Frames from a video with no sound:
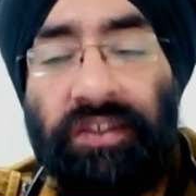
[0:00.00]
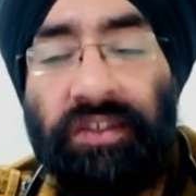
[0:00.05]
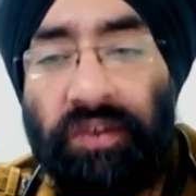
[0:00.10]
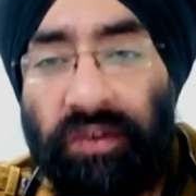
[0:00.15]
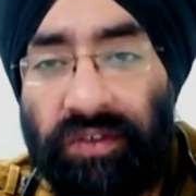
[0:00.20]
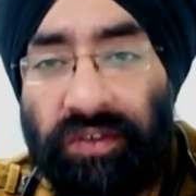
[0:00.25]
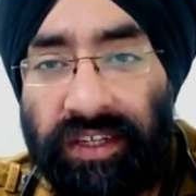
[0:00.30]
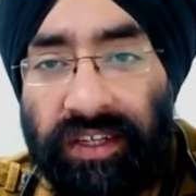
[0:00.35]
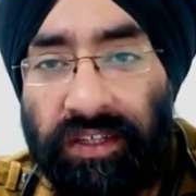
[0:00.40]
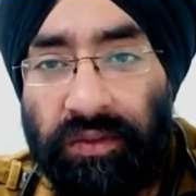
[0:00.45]

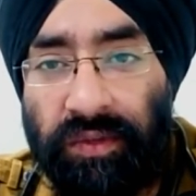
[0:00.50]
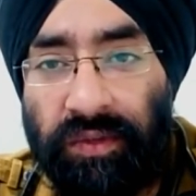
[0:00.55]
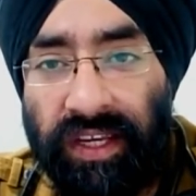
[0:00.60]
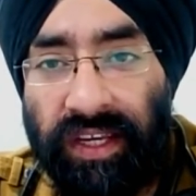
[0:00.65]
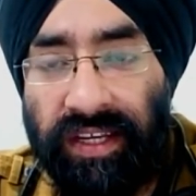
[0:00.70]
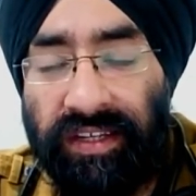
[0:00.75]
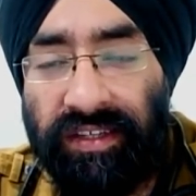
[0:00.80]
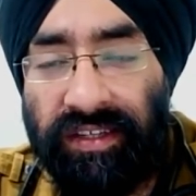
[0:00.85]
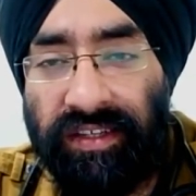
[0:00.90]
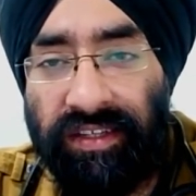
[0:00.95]
Dr.
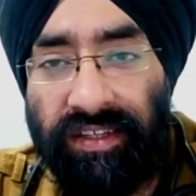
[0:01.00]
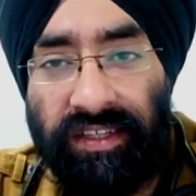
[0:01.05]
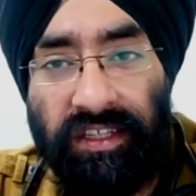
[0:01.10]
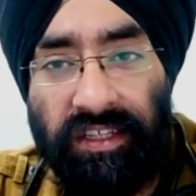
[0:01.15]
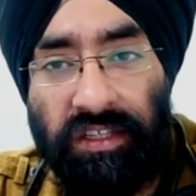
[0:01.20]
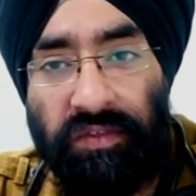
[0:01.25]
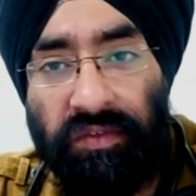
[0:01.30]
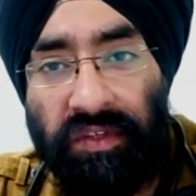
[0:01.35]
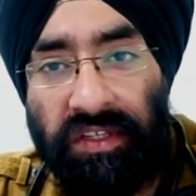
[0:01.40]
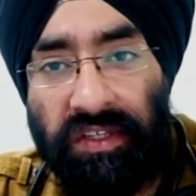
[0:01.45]
Education. This
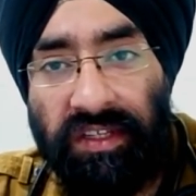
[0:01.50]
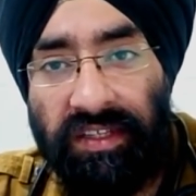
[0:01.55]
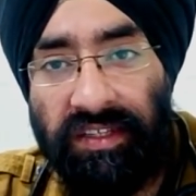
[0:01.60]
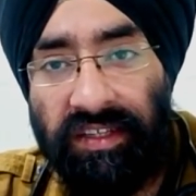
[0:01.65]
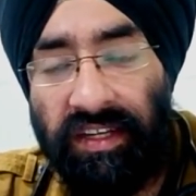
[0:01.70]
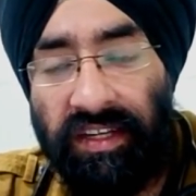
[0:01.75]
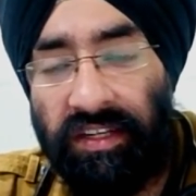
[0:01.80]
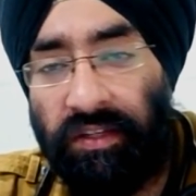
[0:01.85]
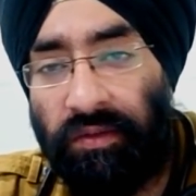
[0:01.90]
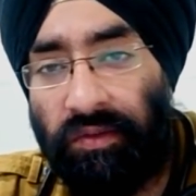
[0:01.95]
is
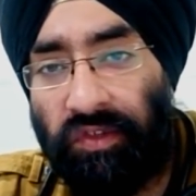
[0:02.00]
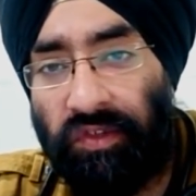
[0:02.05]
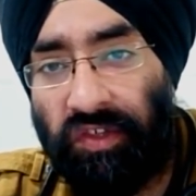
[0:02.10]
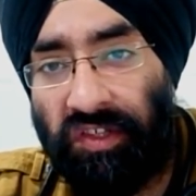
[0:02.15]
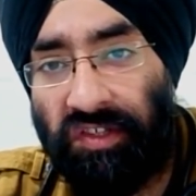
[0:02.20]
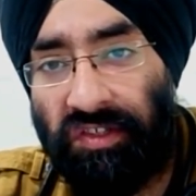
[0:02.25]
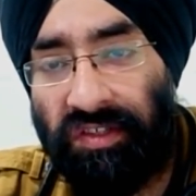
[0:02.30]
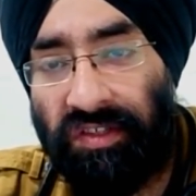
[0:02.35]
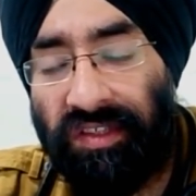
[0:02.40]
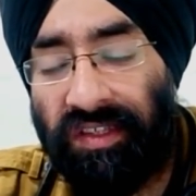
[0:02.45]
fitness and
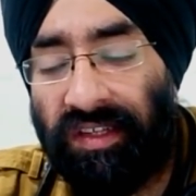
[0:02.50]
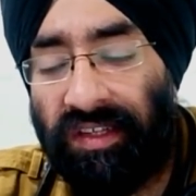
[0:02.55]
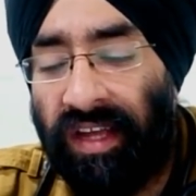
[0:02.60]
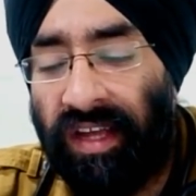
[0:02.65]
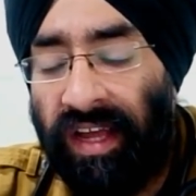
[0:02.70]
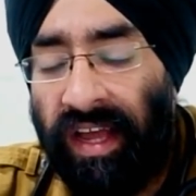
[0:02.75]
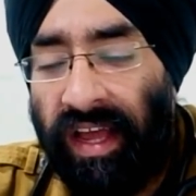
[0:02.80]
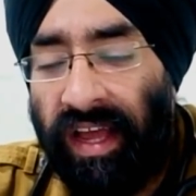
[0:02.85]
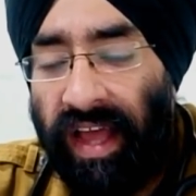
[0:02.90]
nutrition.